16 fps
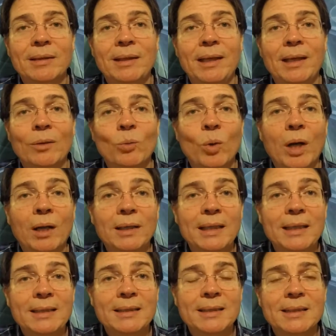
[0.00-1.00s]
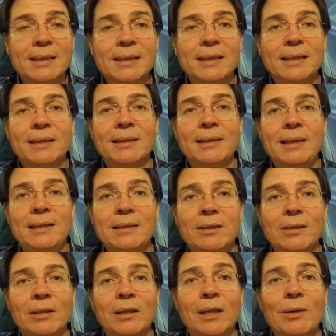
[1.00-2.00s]
and walnuts. These
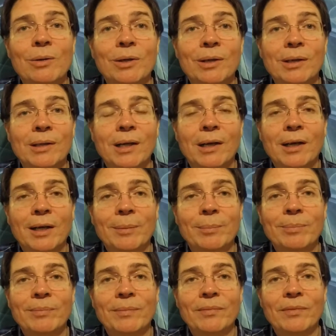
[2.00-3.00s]
are lower carb